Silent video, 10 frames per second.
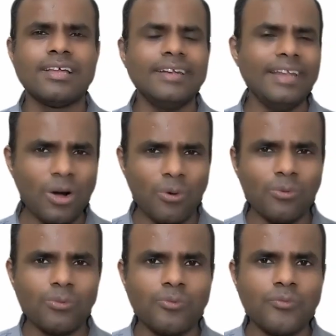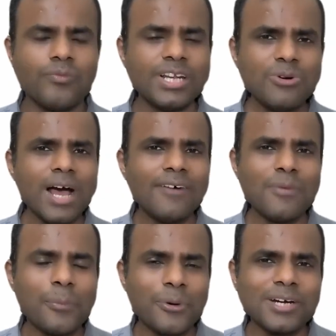Now, when you have
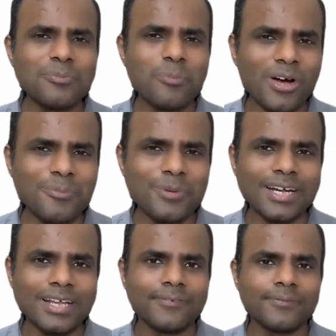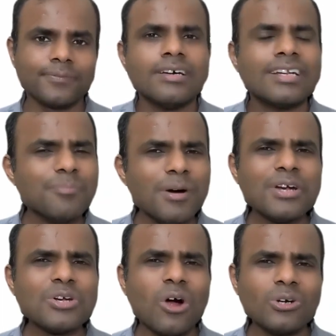a product mockup ready,
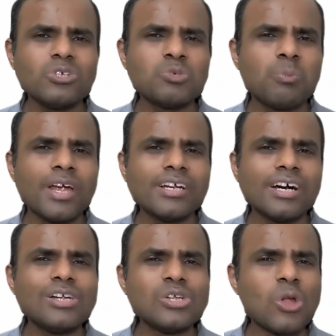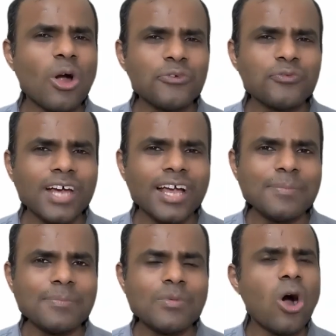remember not to spend a lot of
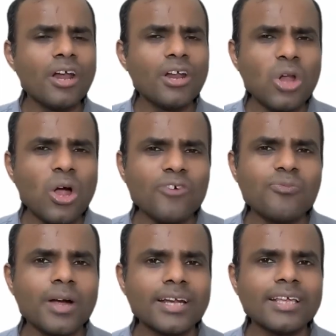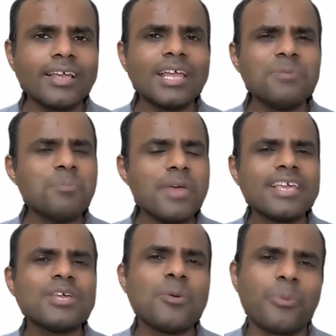time or a lot of money in
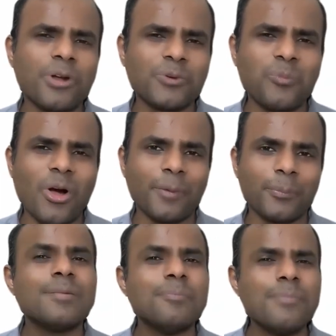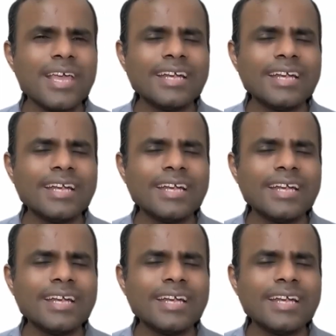making your product mockup. Make